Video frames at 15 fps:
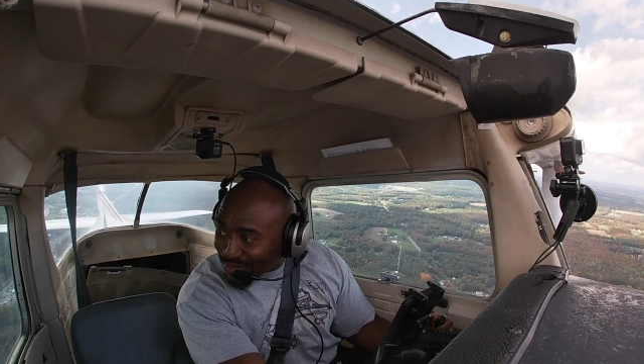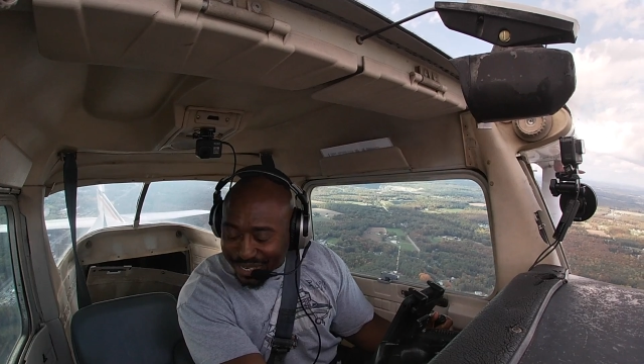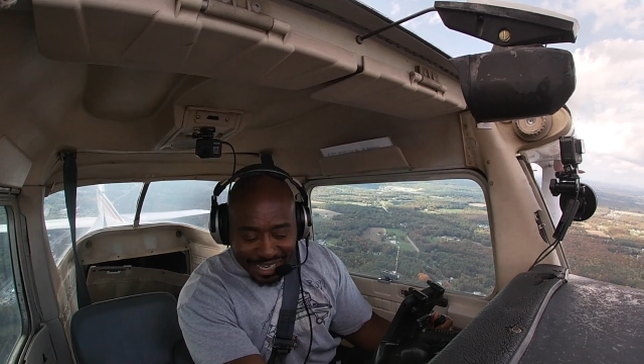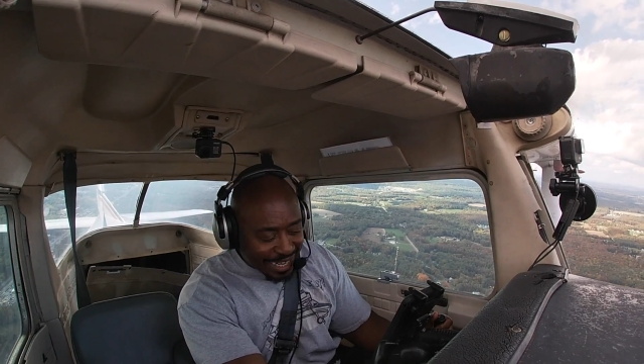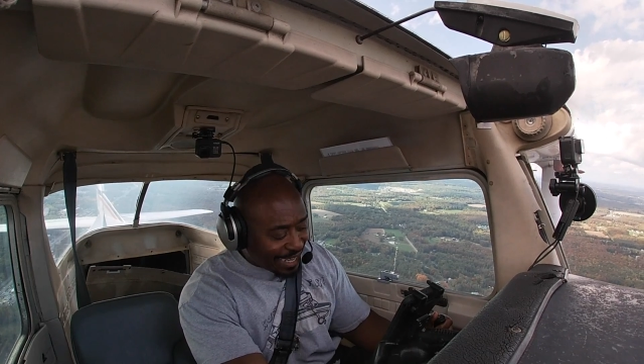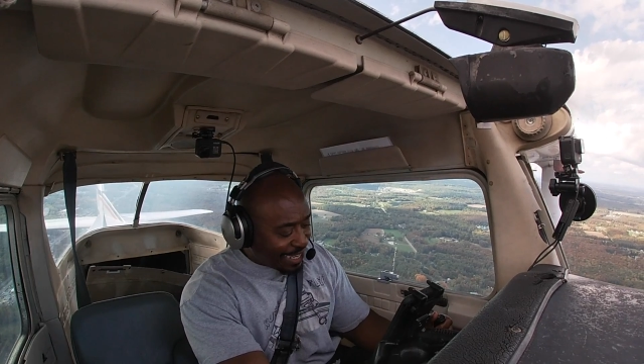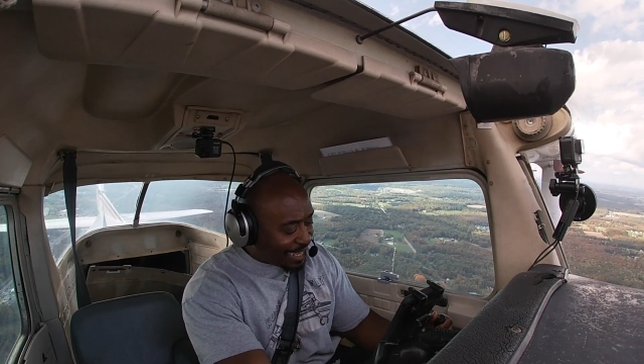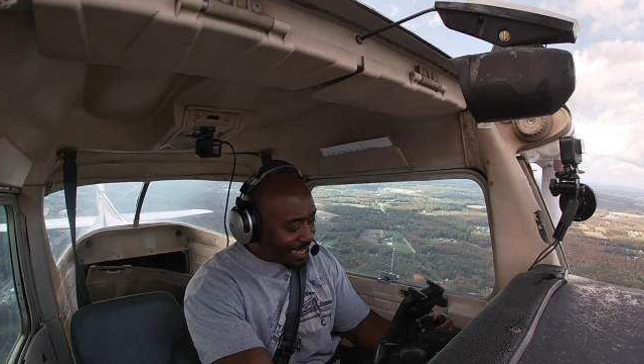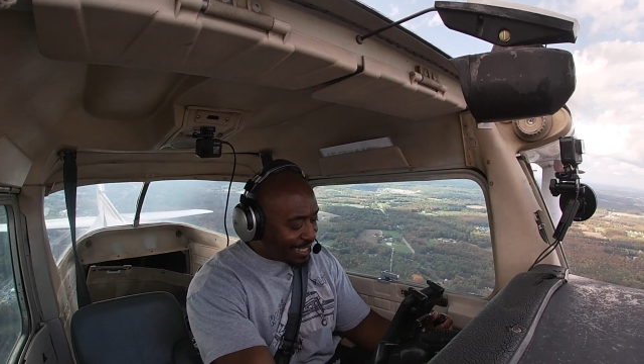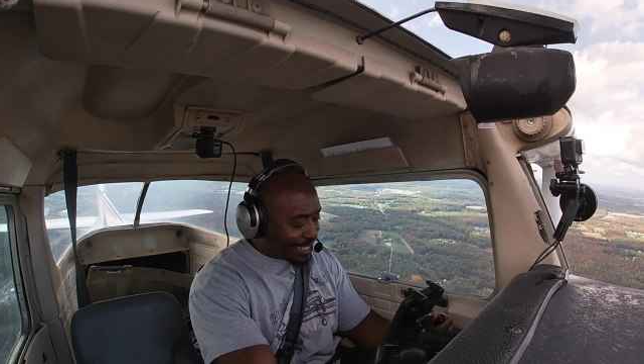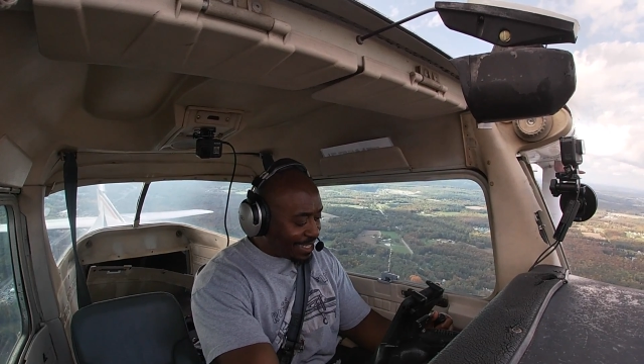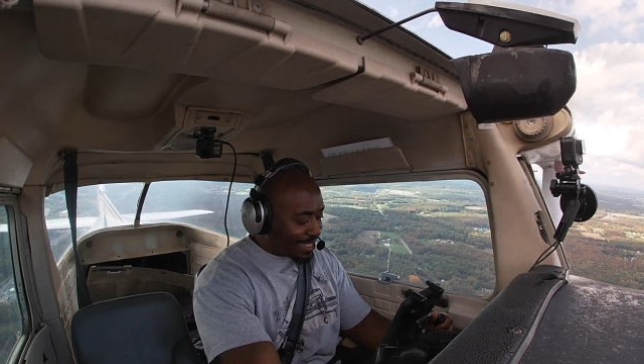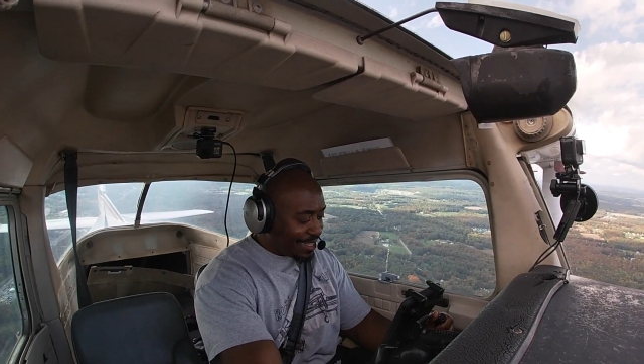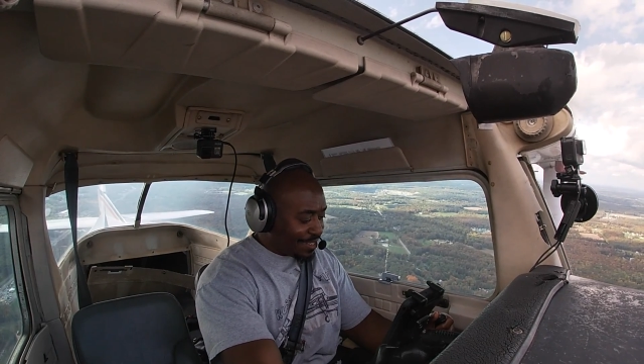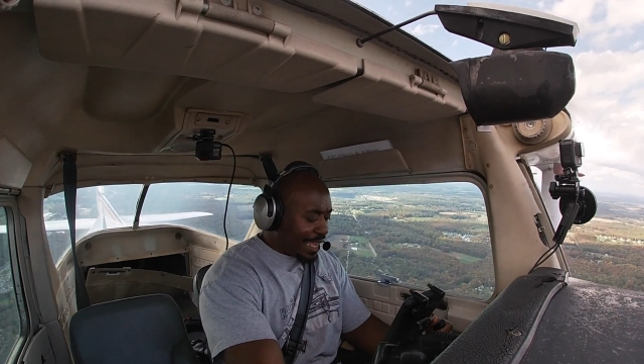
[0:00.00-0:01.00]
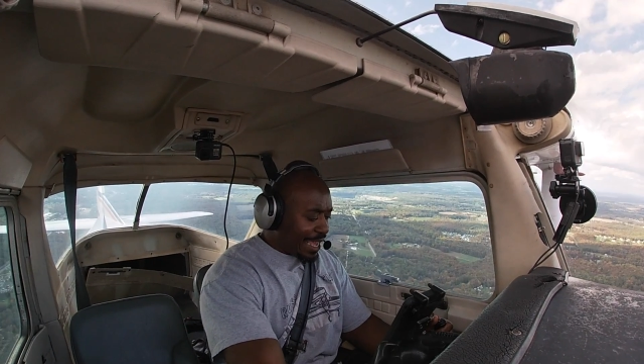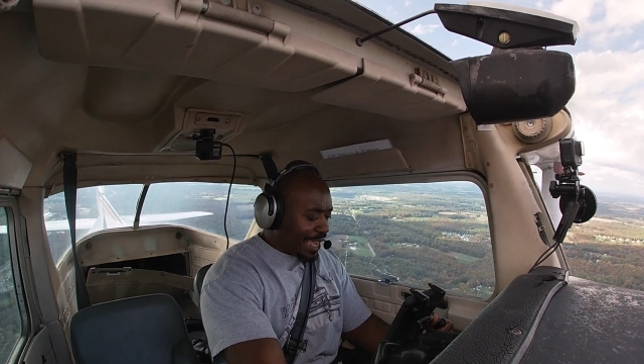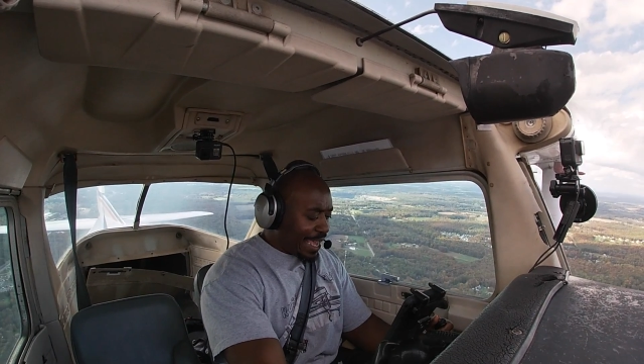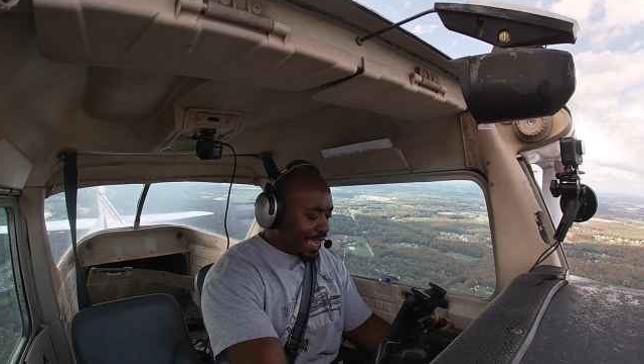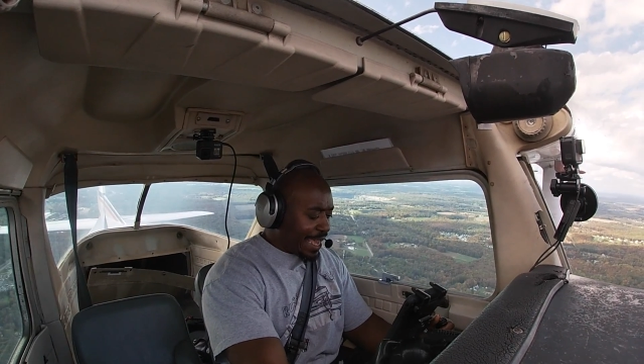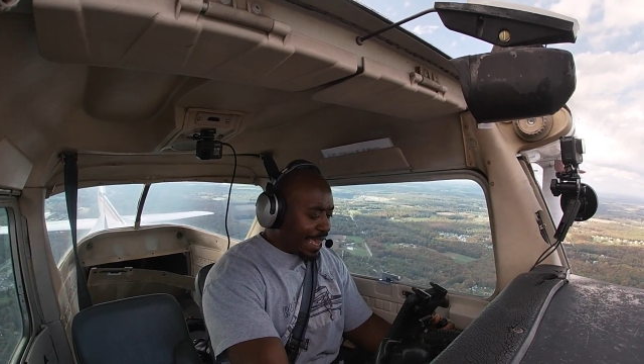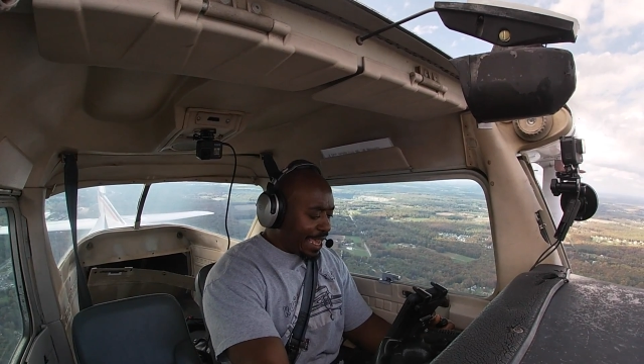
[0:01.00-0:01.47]
trees,
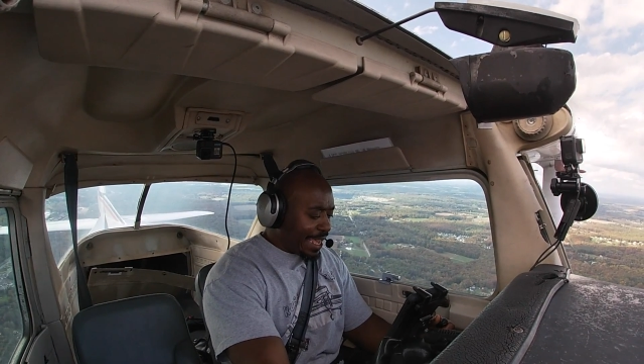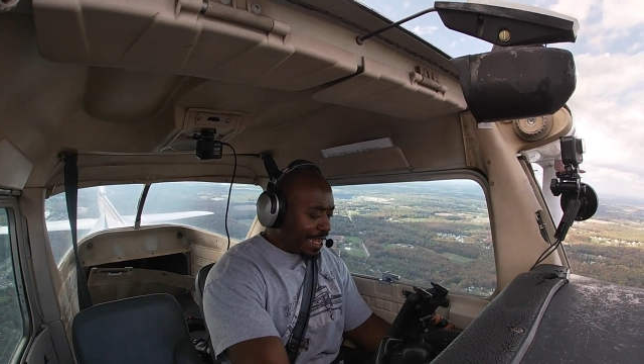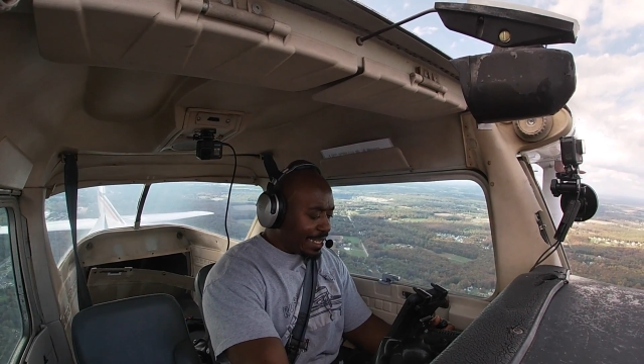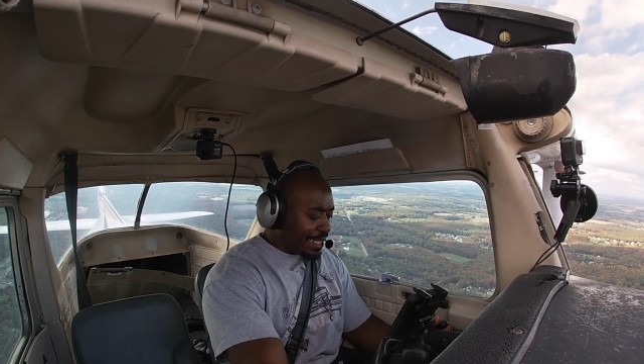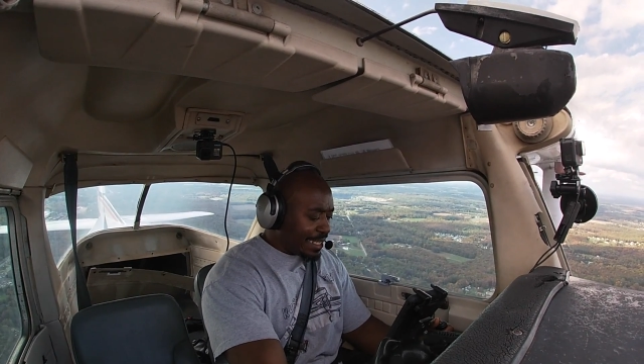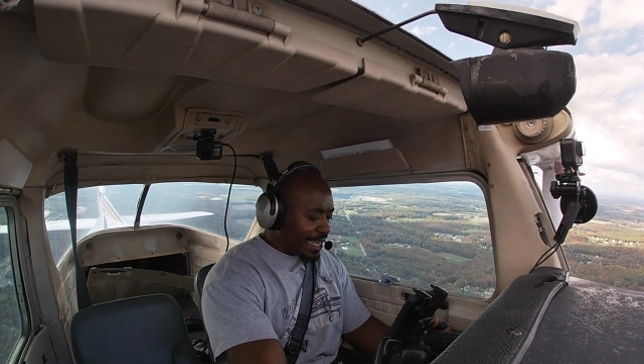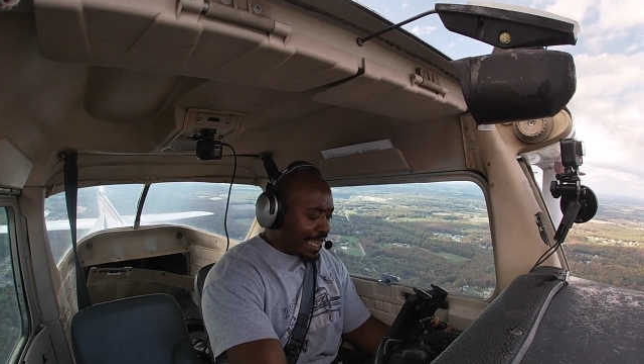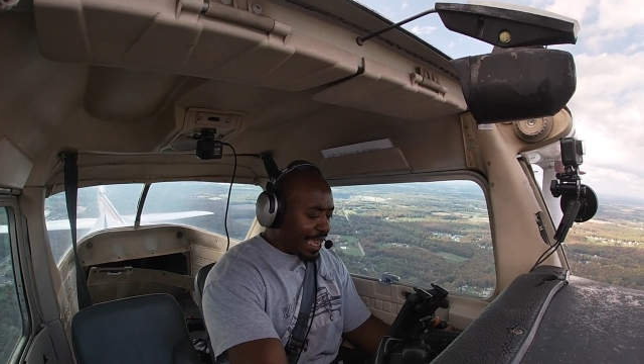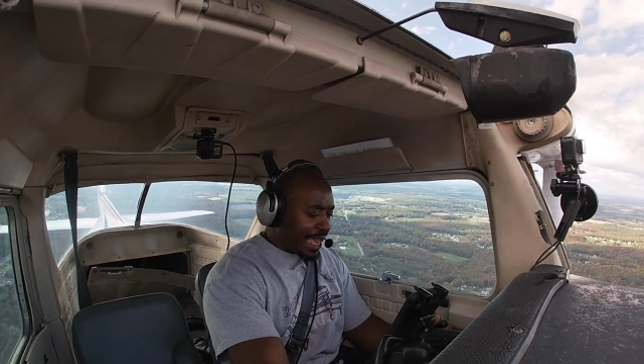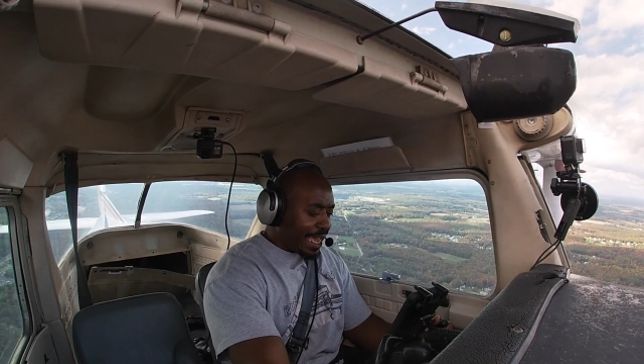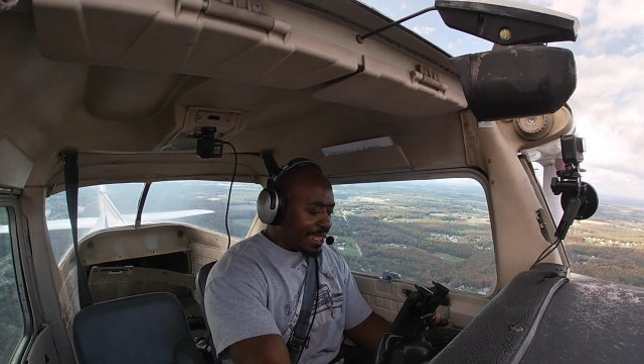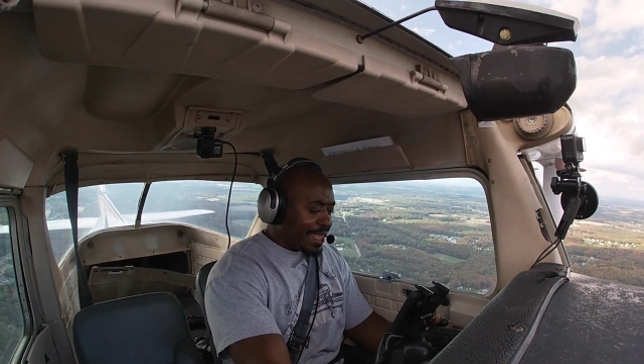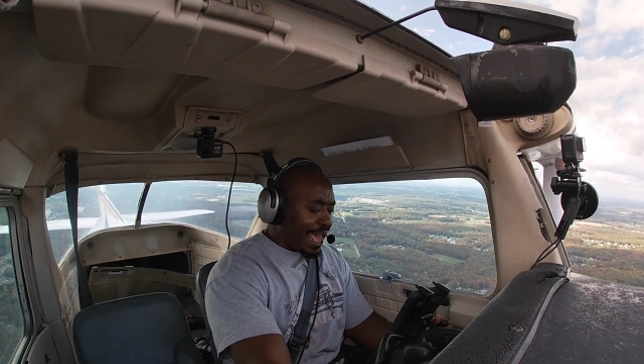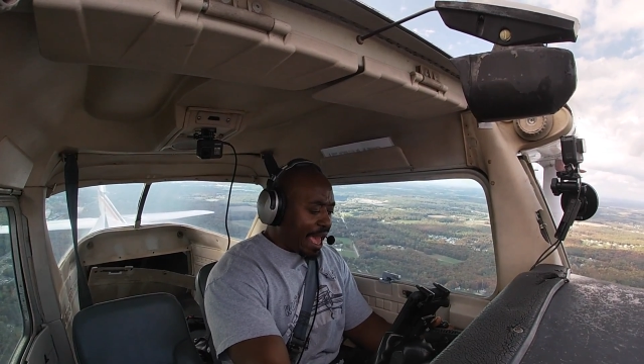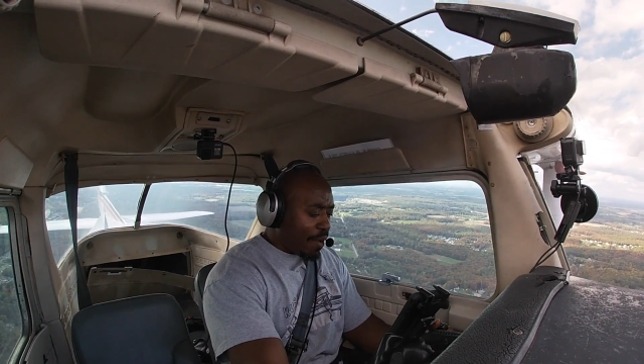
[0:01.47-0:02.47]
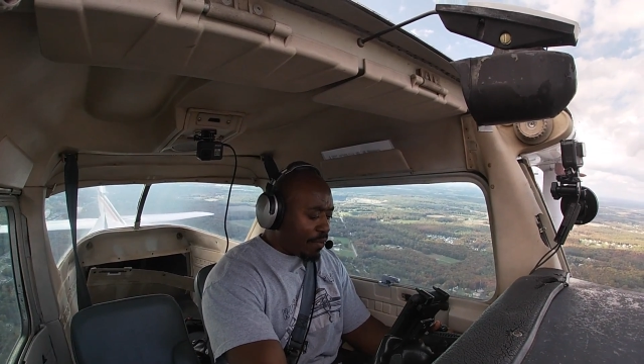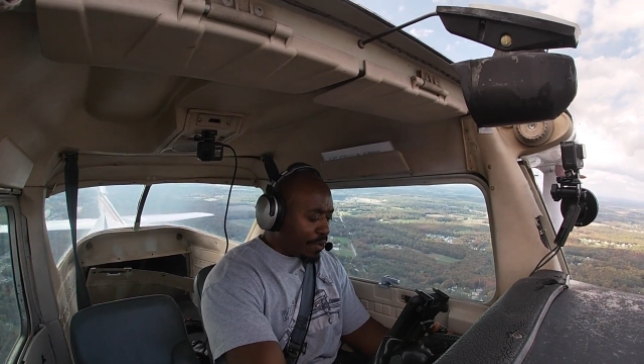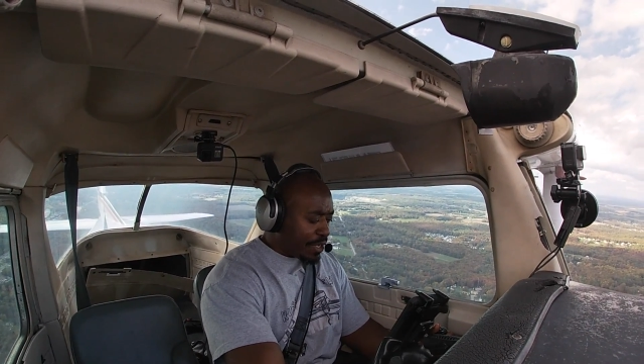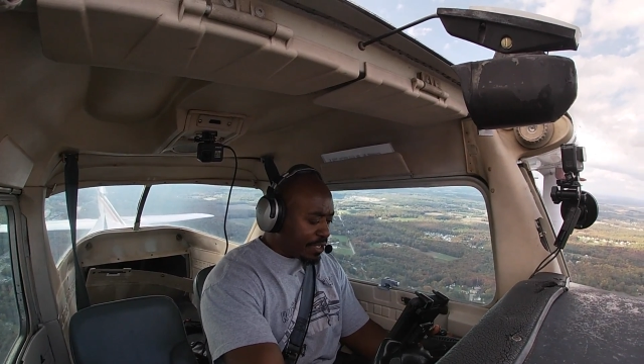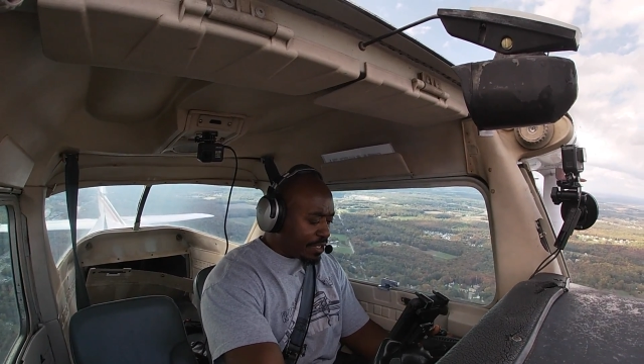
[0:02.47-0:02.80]
and yeah, that